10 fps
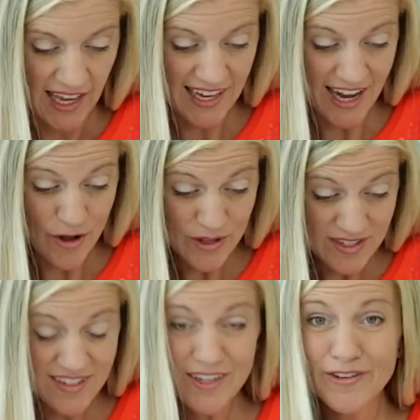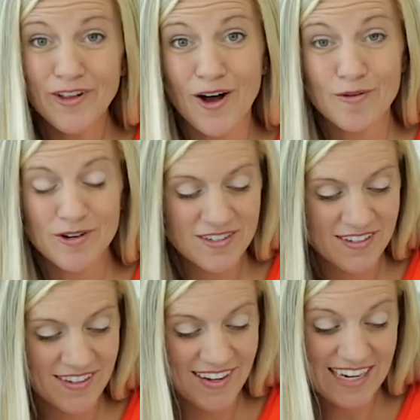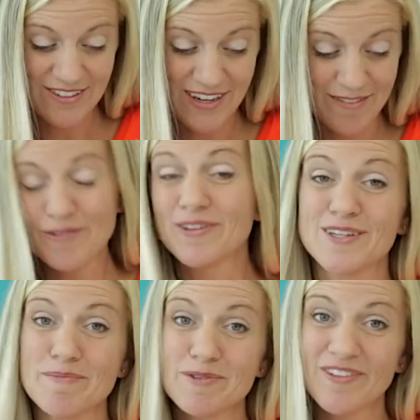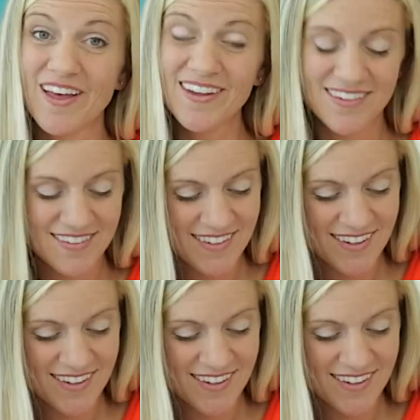And I know this is gonna feel awkward. I don't have any real tips for that.